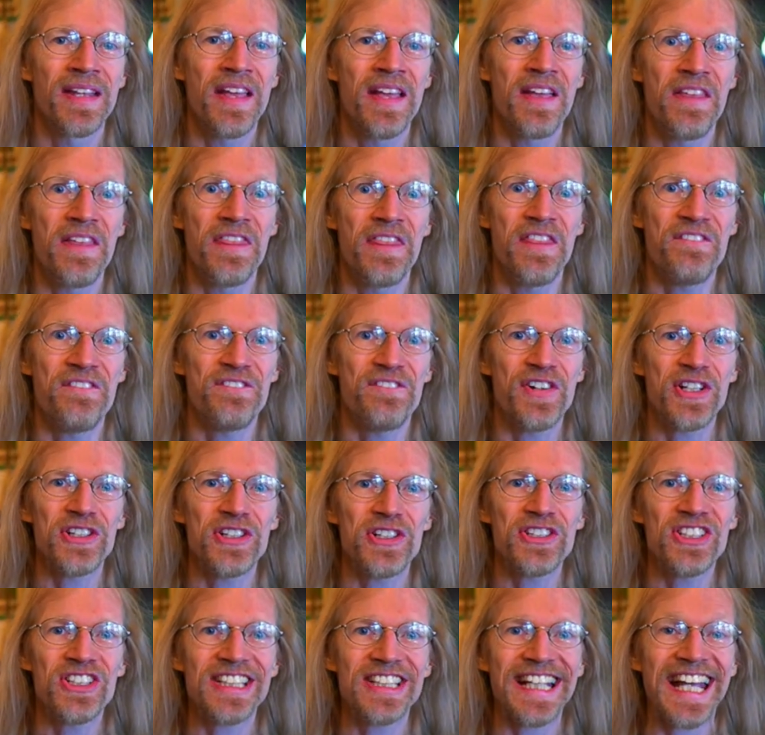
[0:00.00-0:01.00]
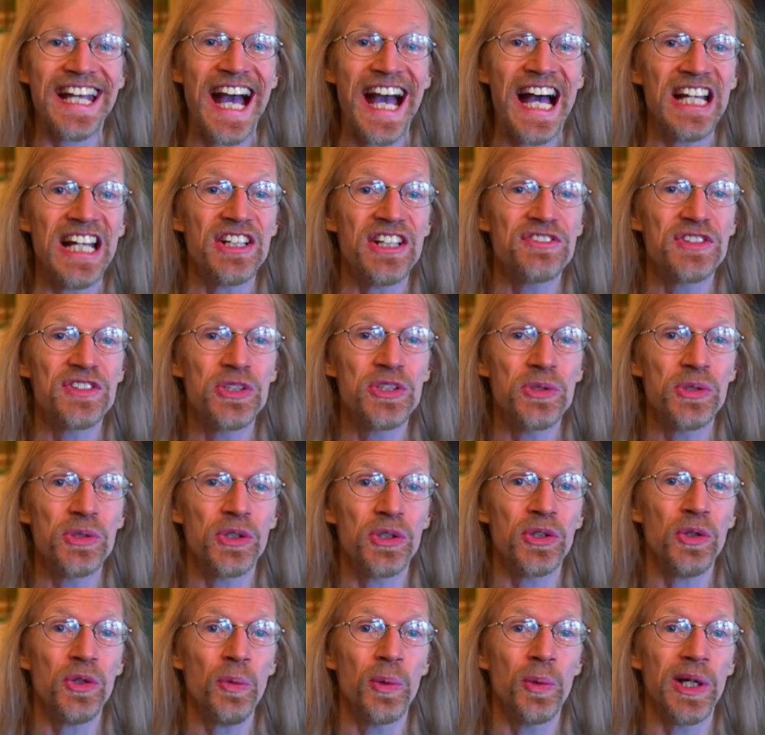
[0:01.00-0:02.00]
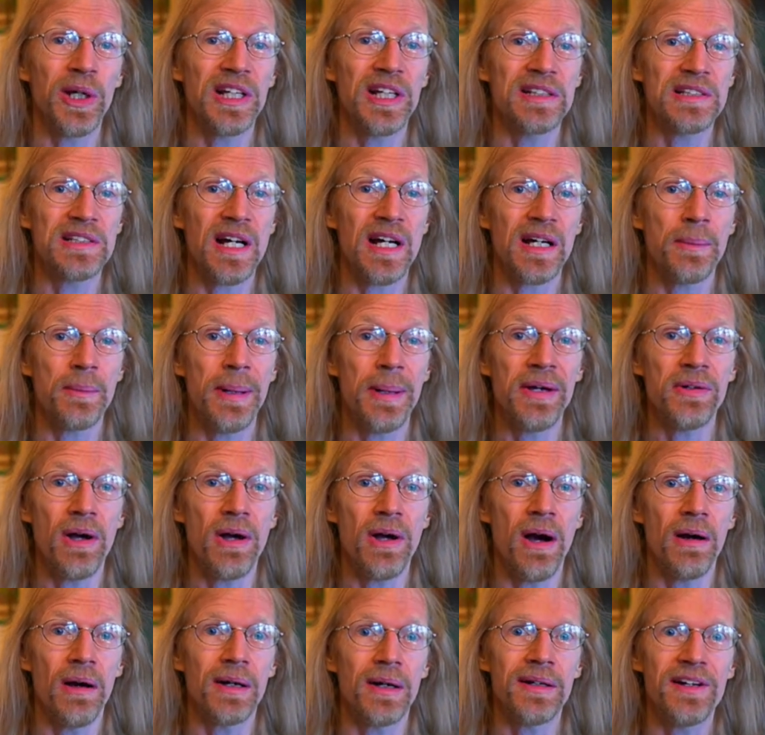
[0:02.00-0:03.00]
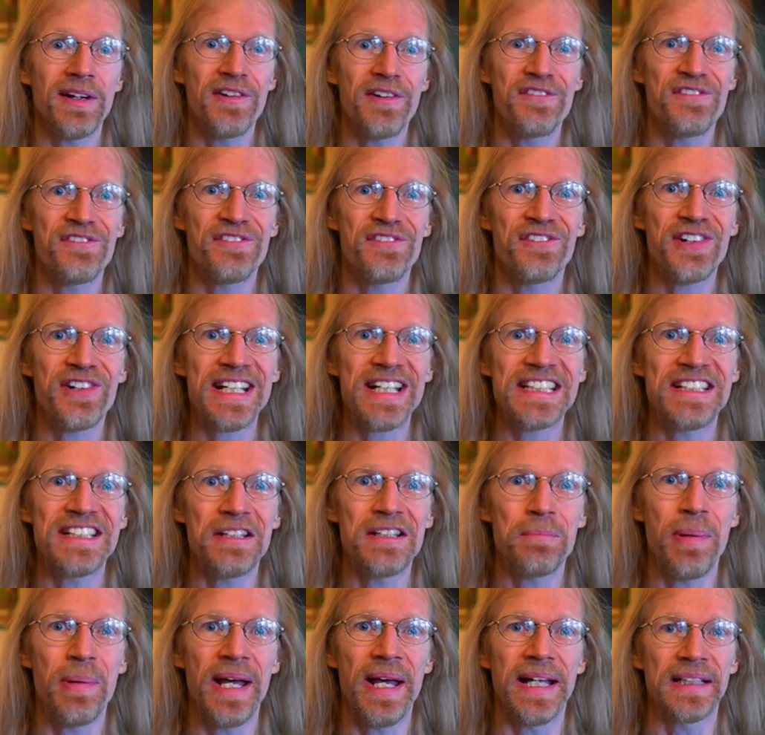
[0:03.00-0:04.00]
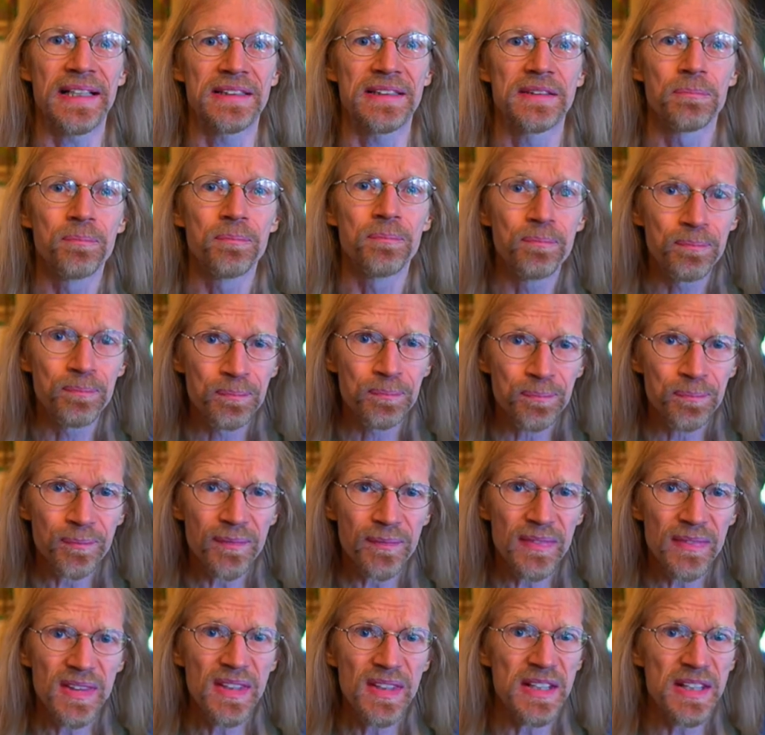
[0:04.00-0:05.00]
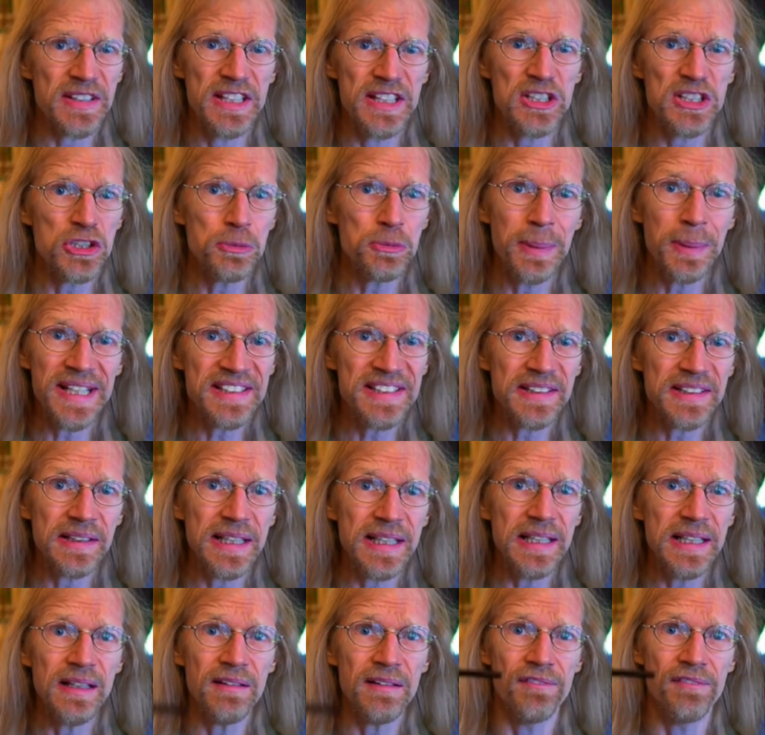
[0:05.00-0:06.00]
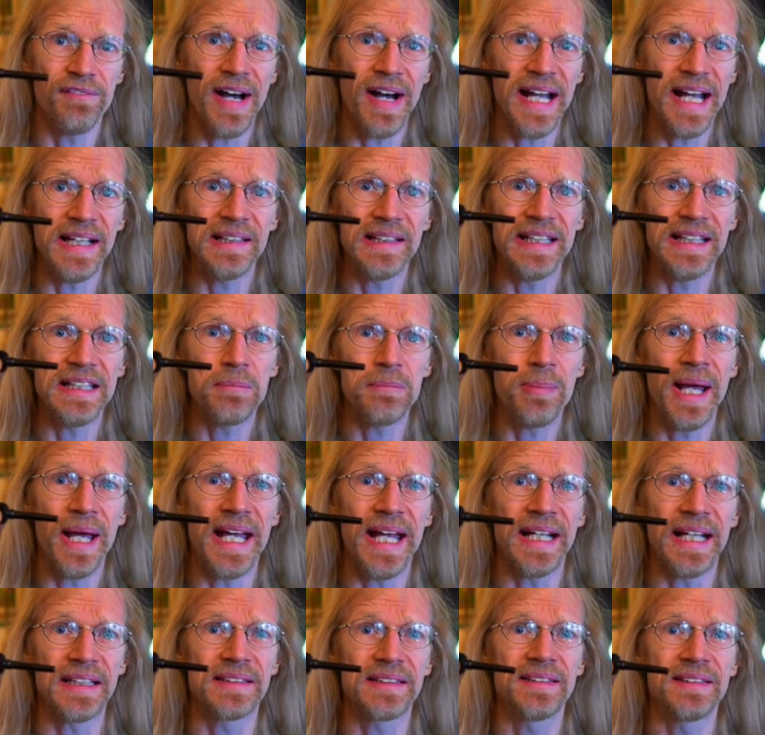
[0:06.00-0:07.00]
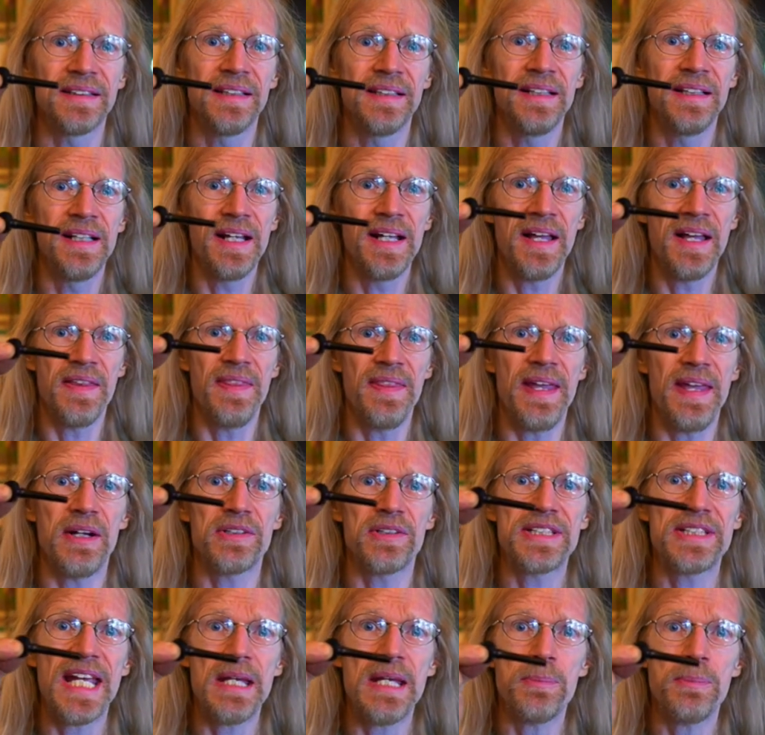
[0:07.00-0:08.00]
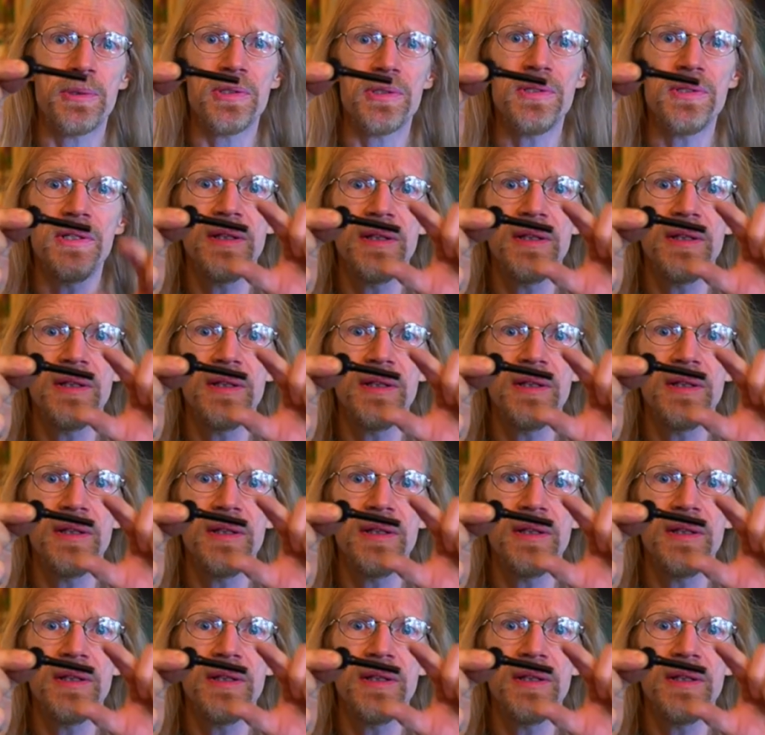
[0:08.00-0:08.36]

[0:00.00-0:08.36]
The first kind of tuner we're going to talk about are friction pegs. These are basically violin pegs. They're tapered.